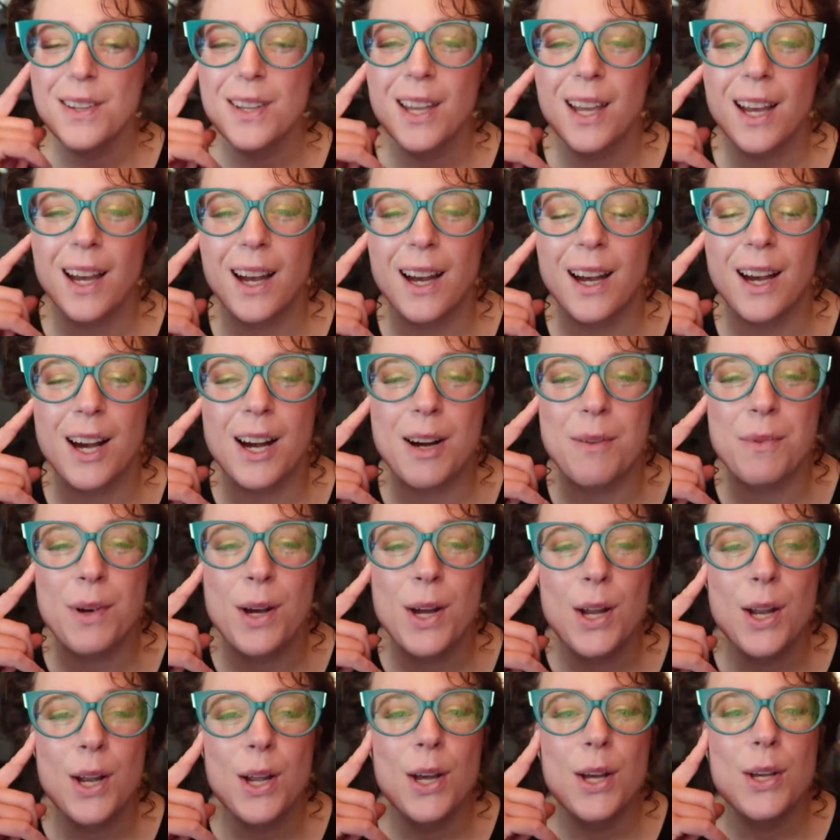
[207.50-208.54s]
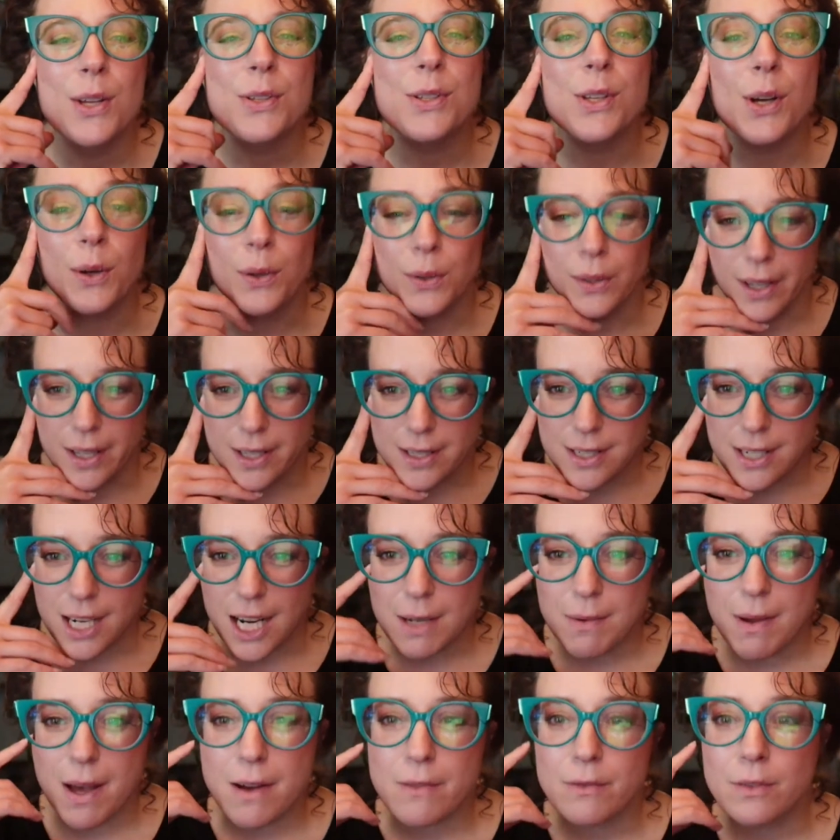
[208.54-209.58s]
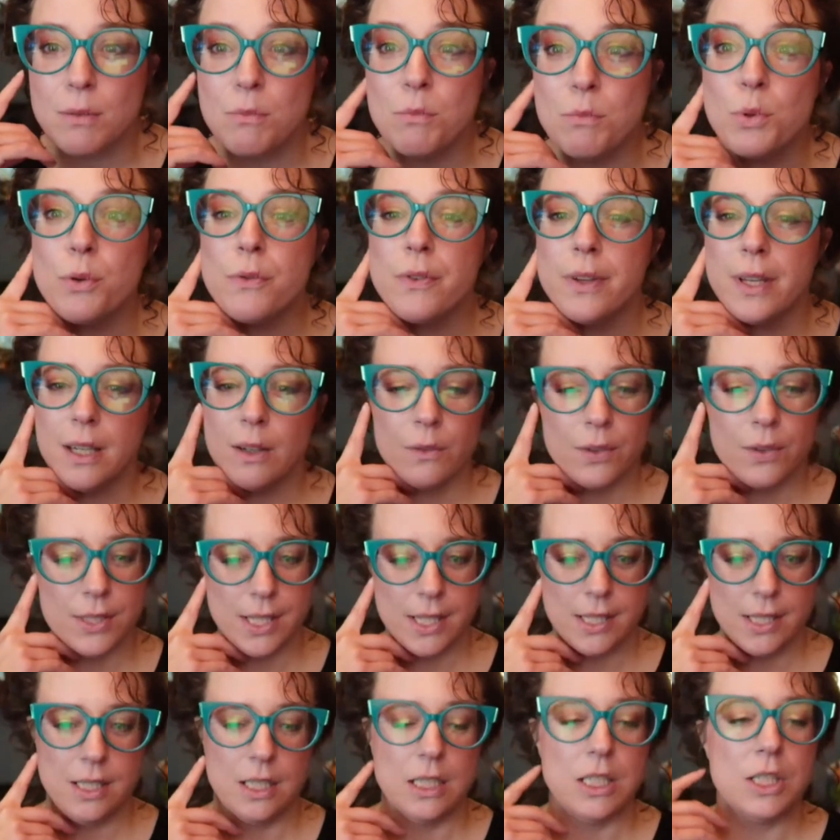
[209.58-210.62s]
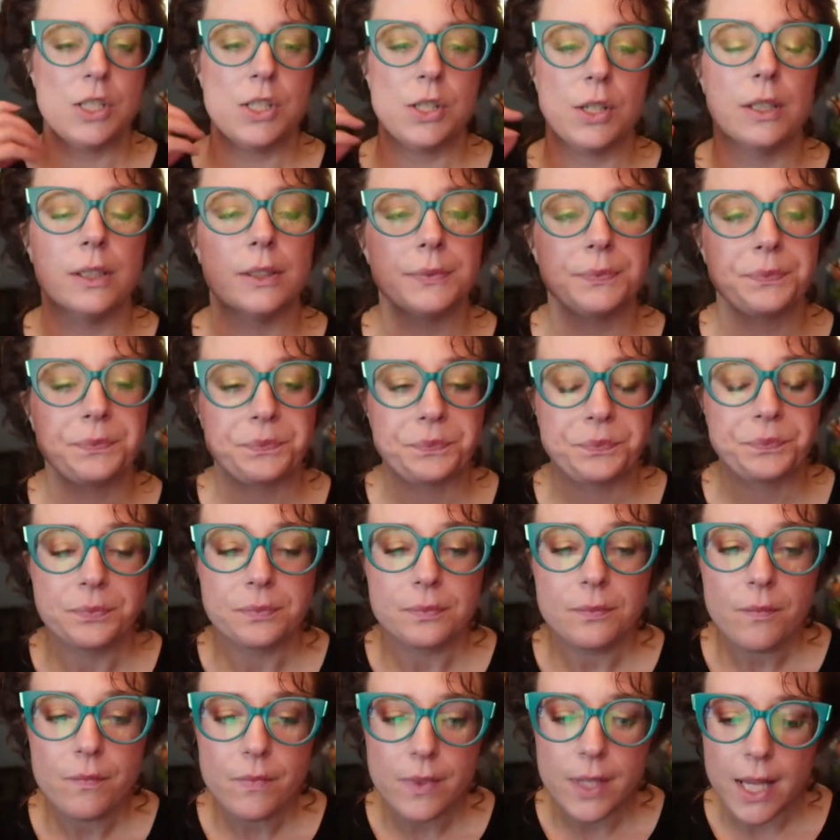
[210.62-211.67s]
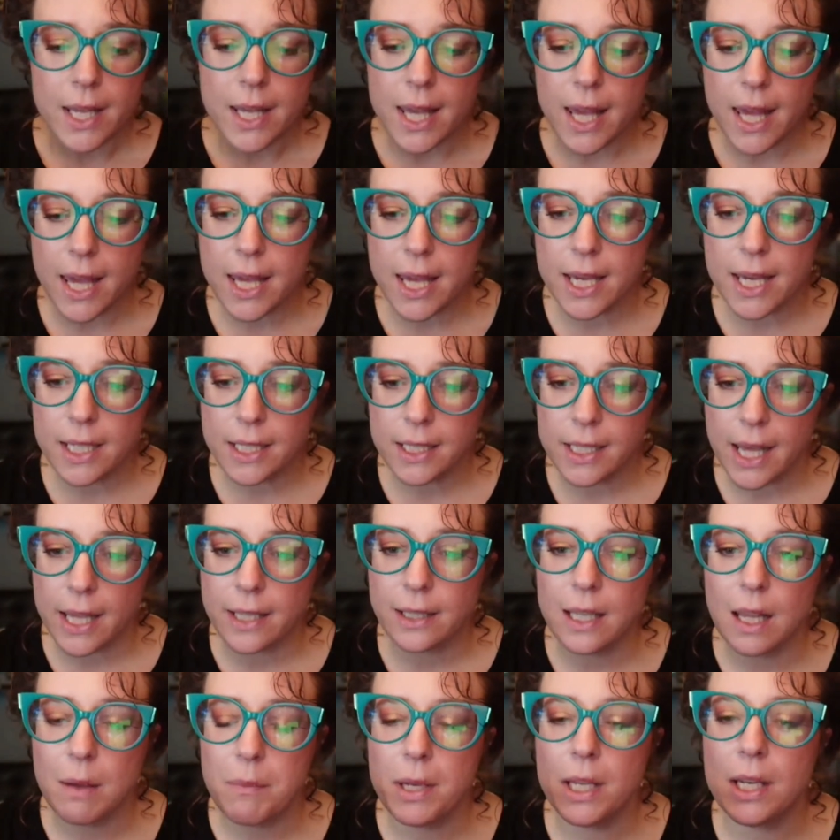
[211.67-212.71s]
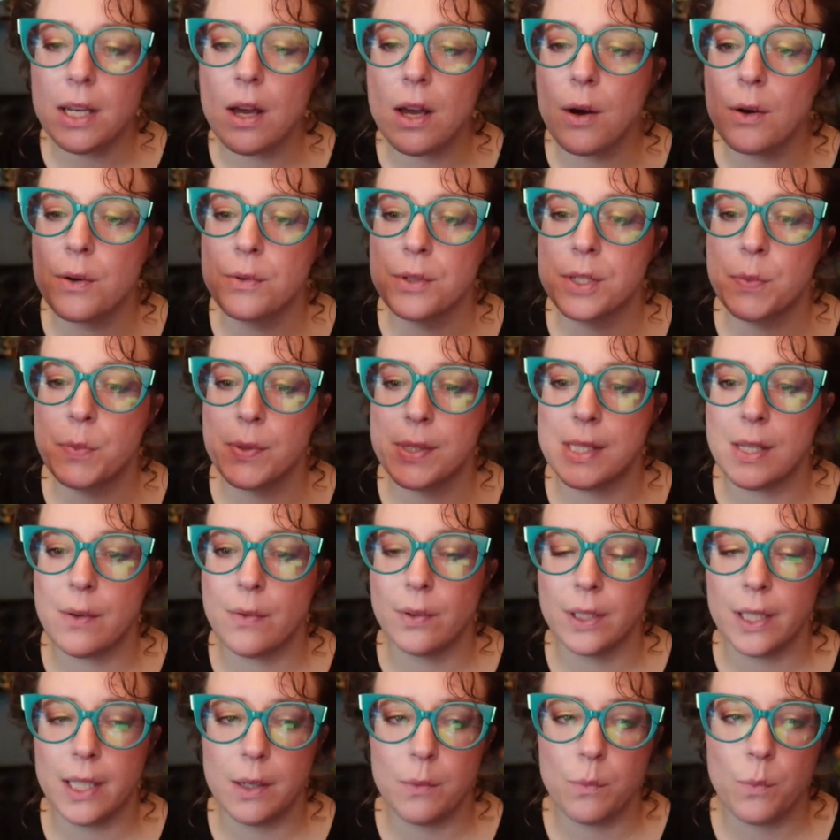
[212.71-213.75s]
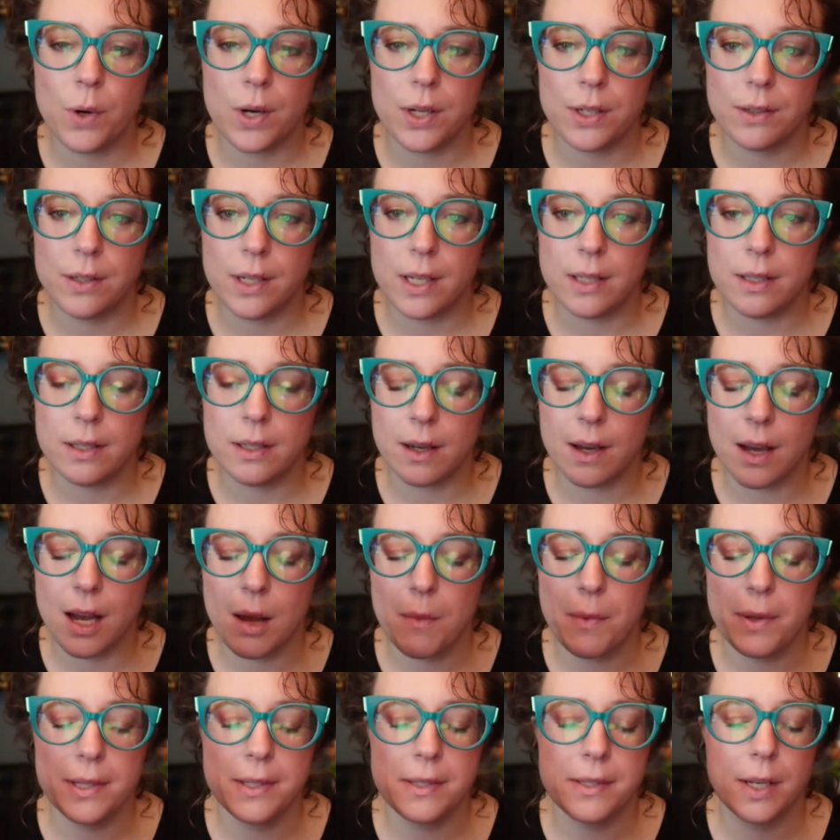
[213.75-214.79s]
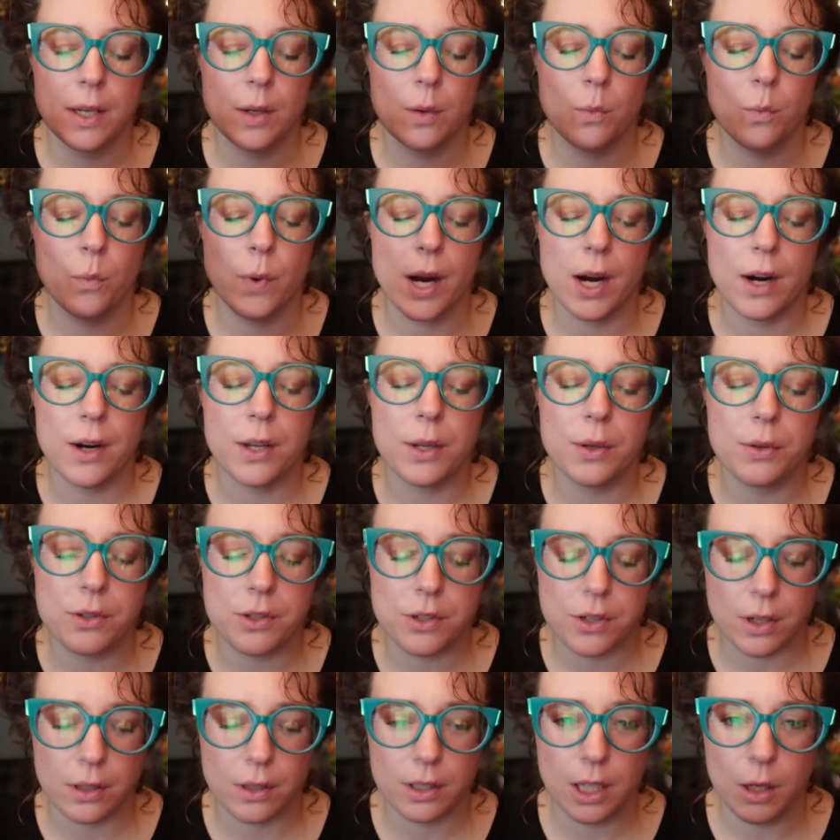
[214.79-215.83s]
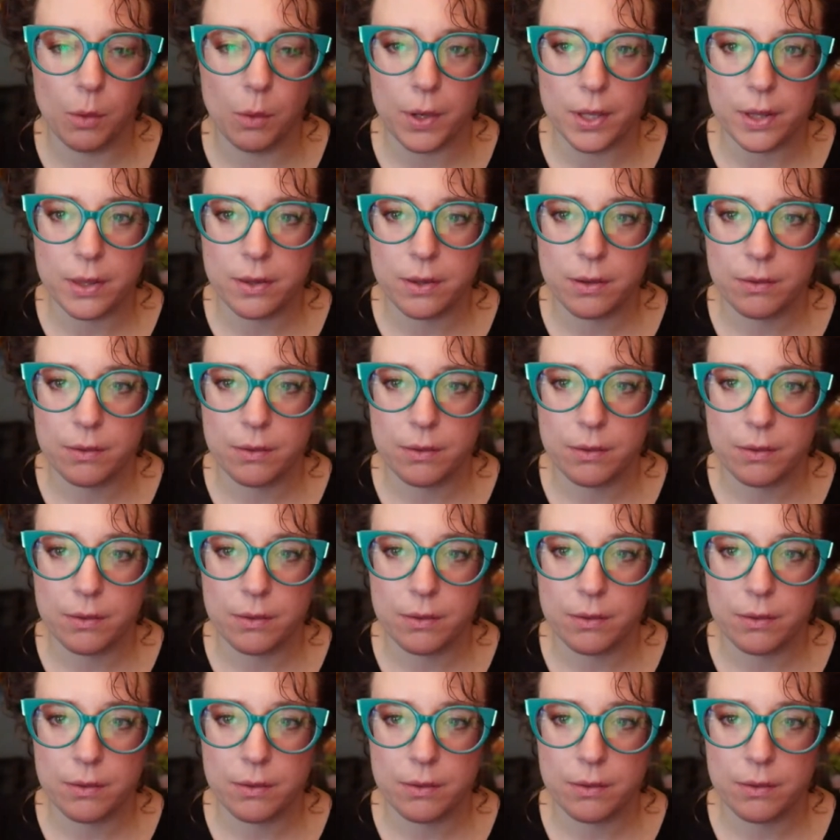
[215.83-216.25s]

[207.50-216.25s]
So let's talk about removing resistance. So and let me know specifically what in the comments, like where are you struggling with